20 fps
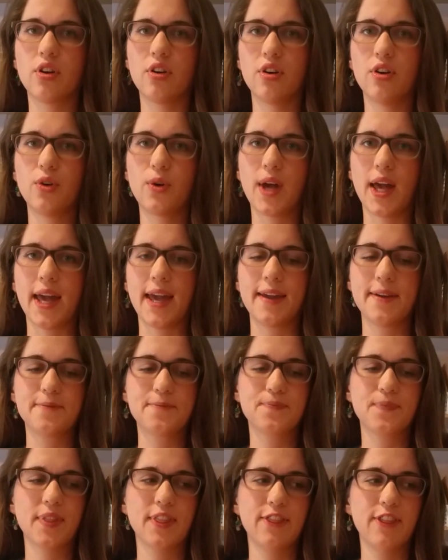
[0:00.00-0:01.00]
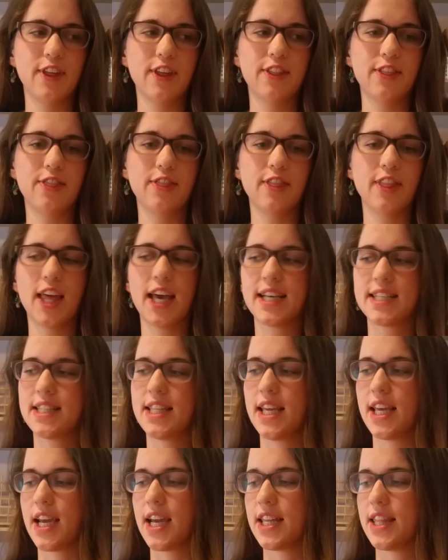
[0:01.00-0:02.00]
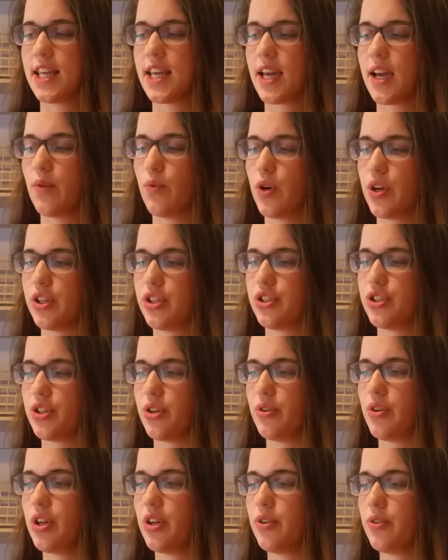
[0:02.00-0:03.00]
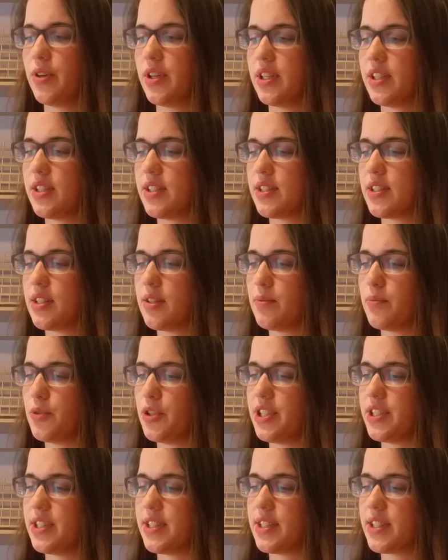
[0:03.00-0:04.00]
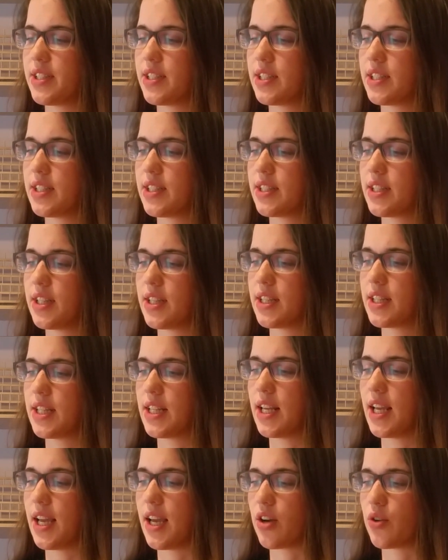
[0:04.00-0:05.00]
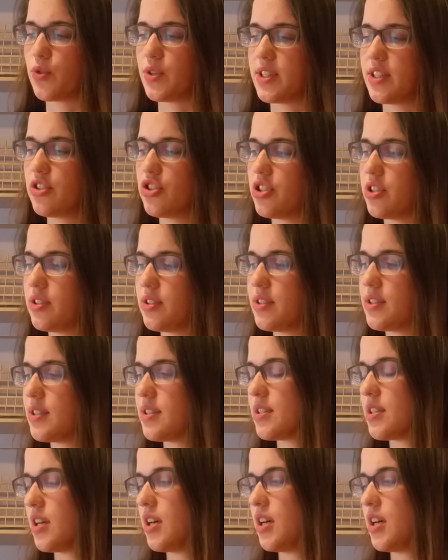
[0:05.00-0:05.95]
Okay, the last thing I think I want to show you is some recent acquisitions,